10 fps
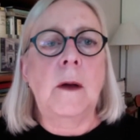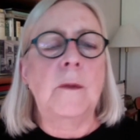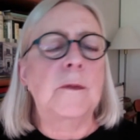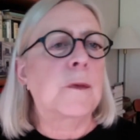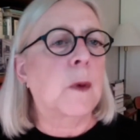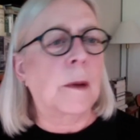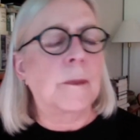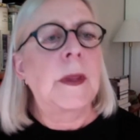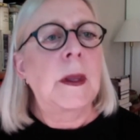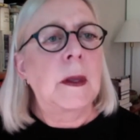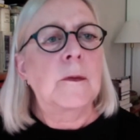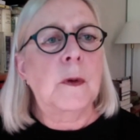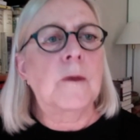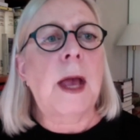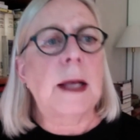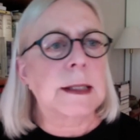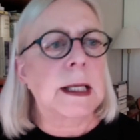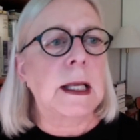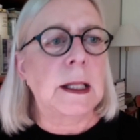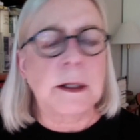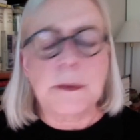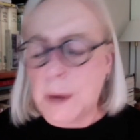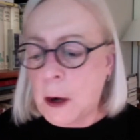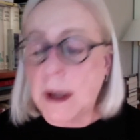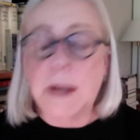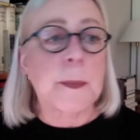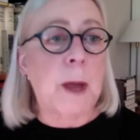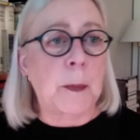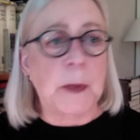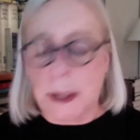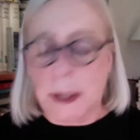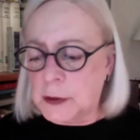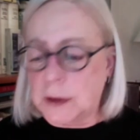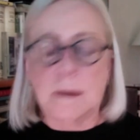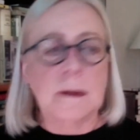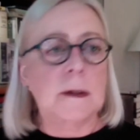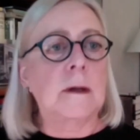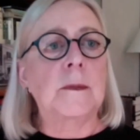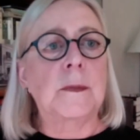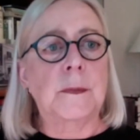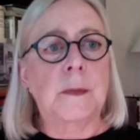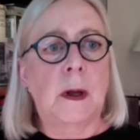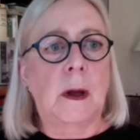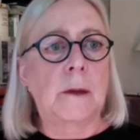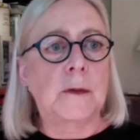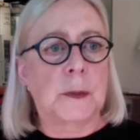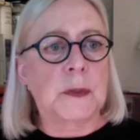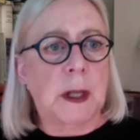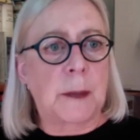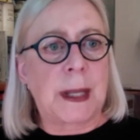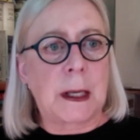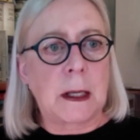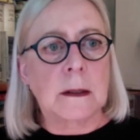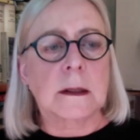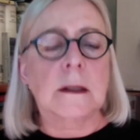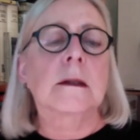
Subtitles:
for vaccinating these various populations in Jim's committees?